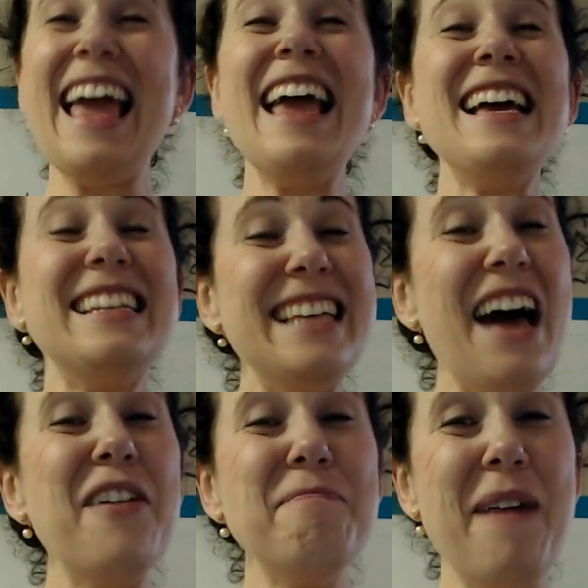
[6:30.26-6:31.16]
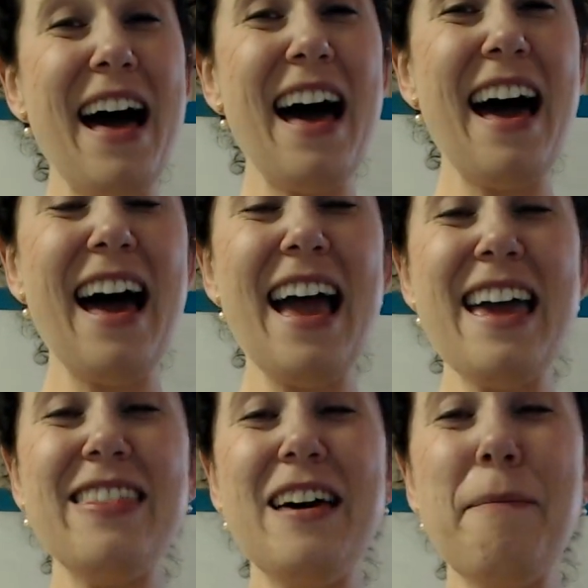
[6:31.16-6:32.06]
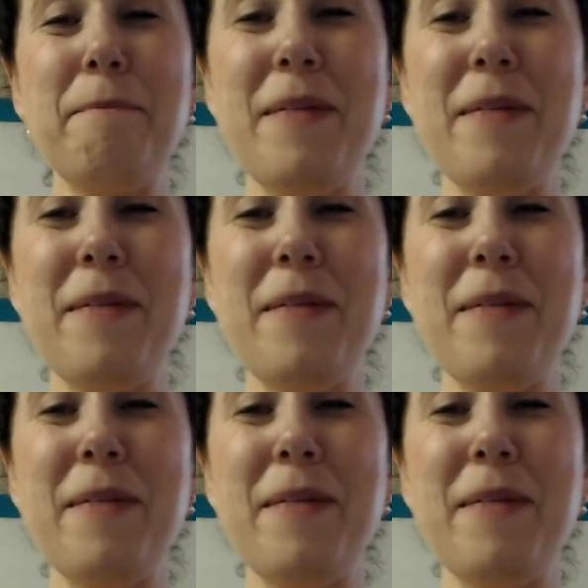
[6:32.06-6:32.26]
Down by the bay,